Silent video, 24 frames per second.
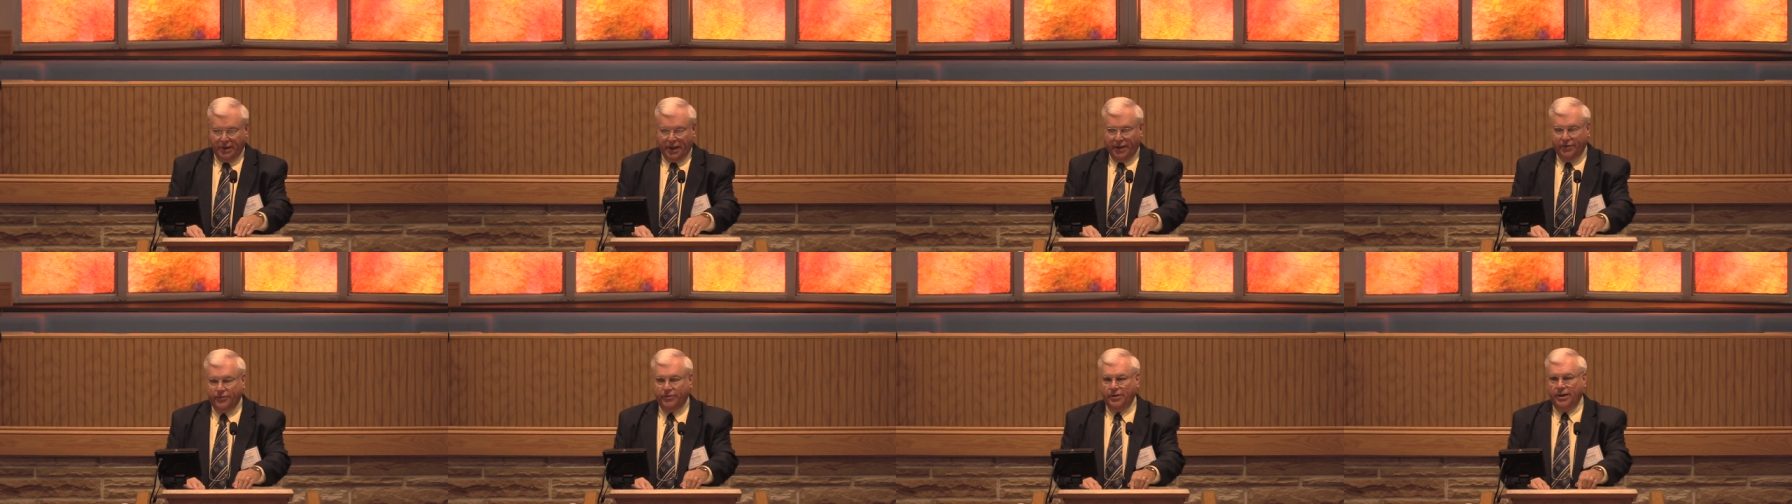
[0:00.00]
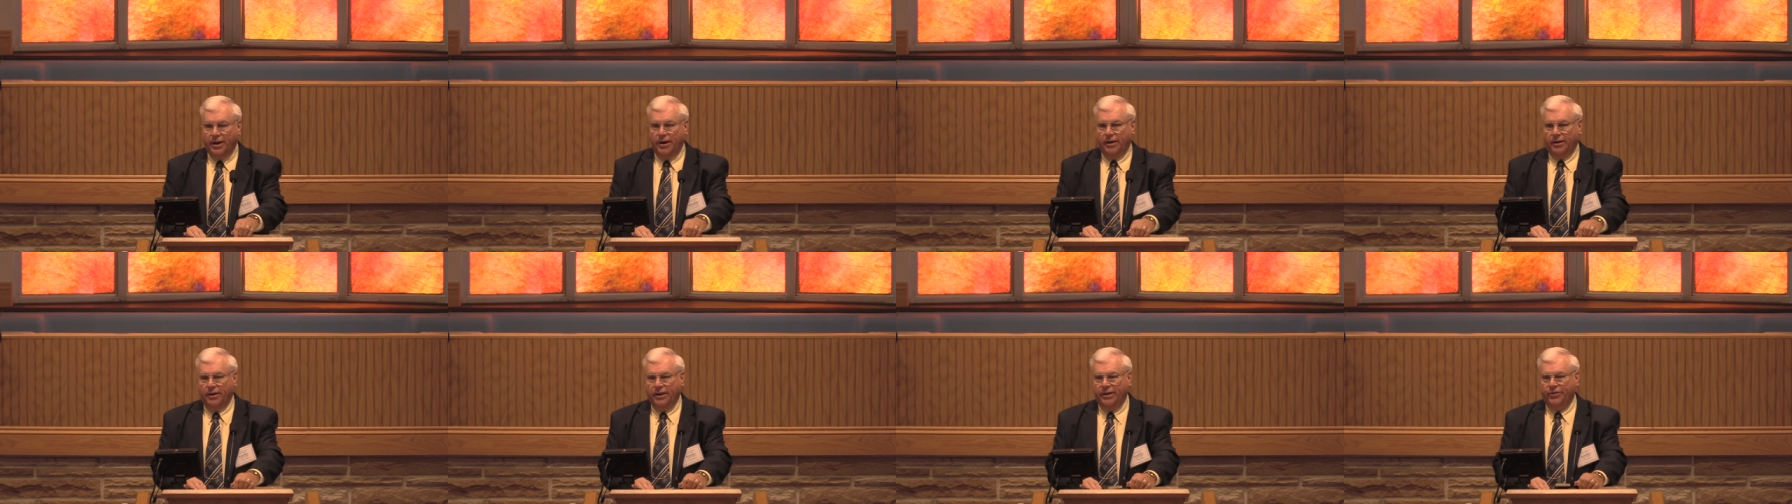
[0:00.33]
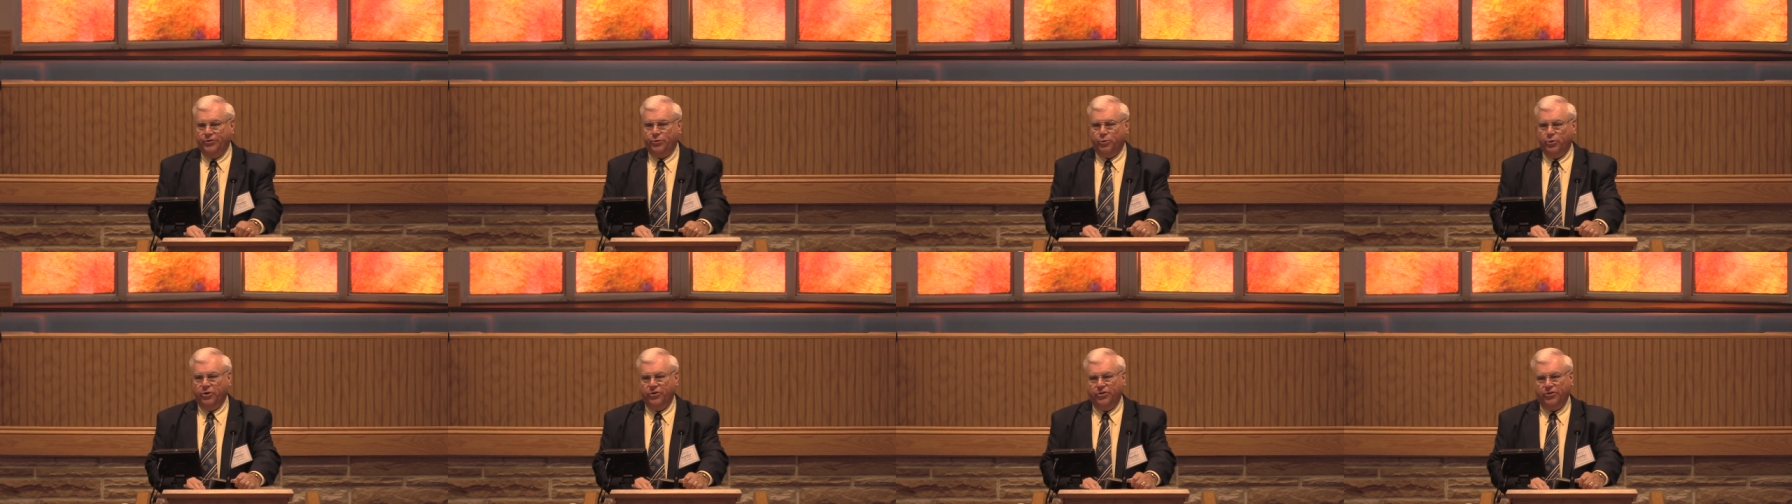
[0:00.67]
I said, at
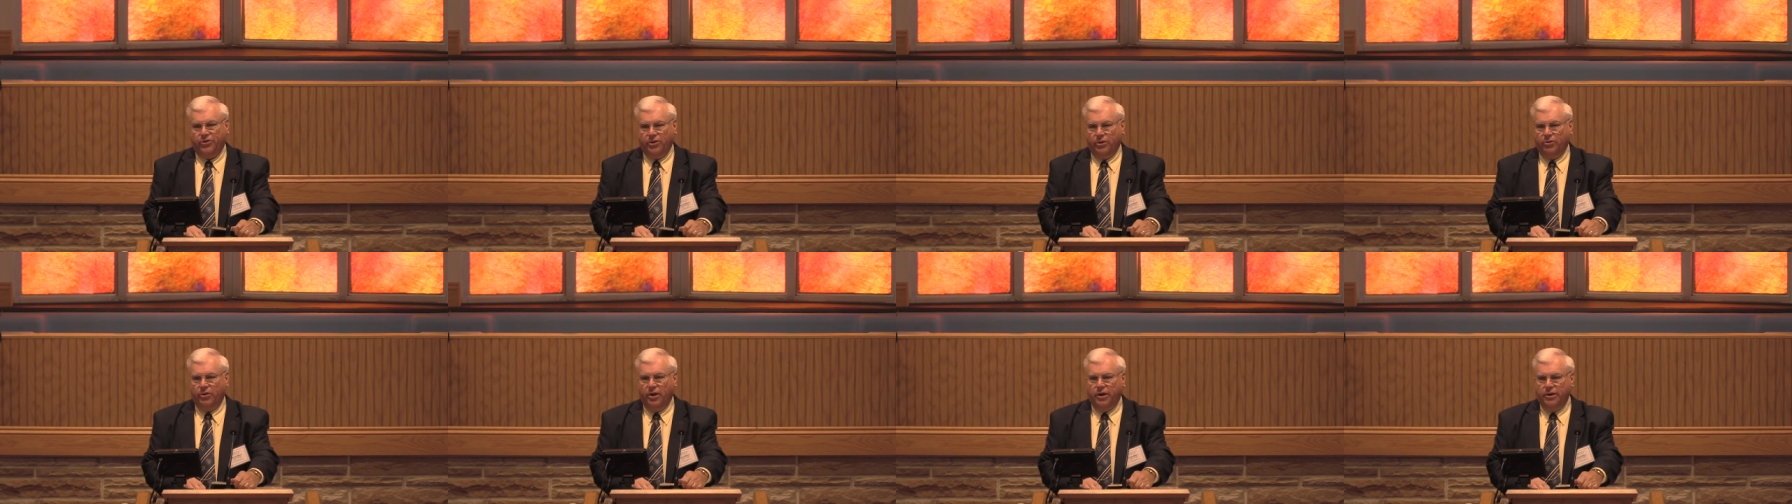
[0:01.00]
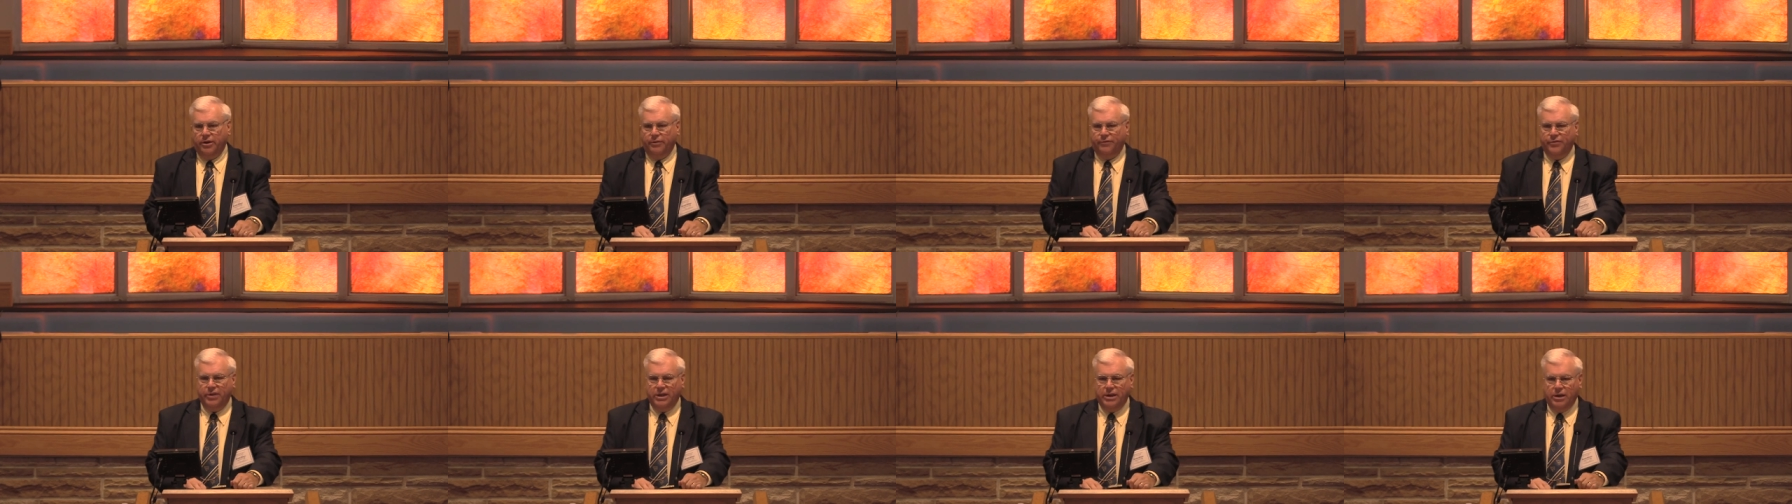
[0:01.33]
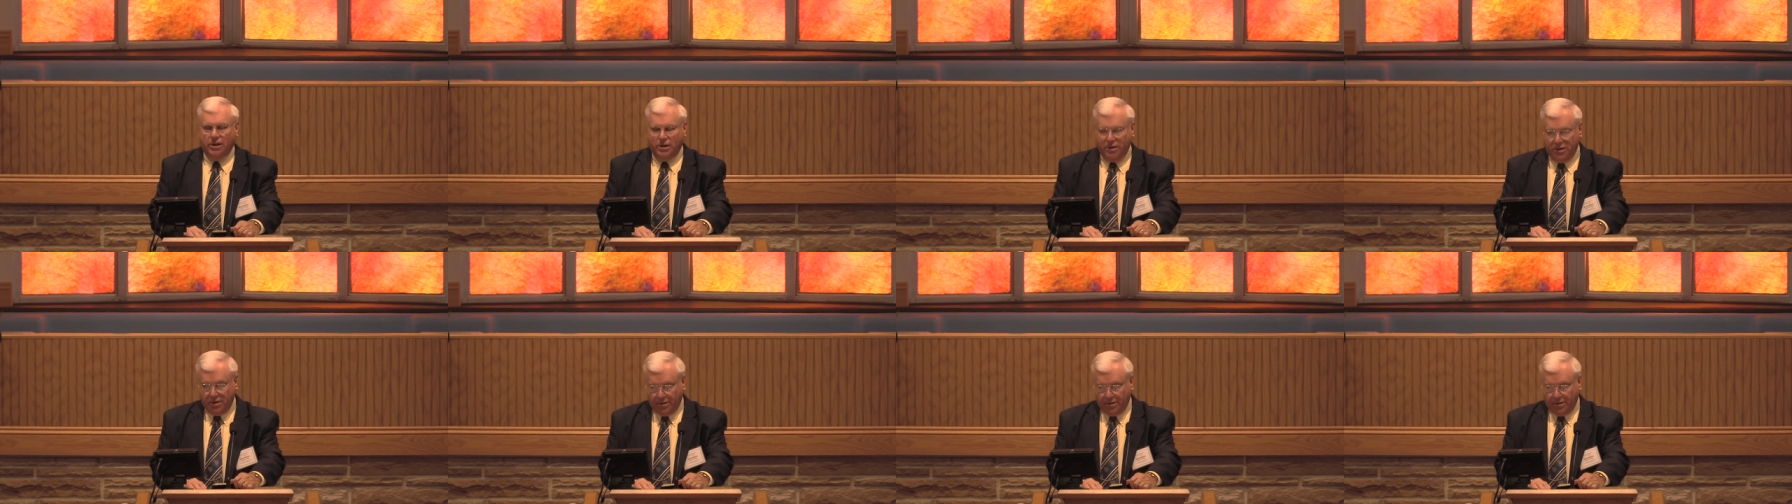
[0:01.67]
least we're still undefeated.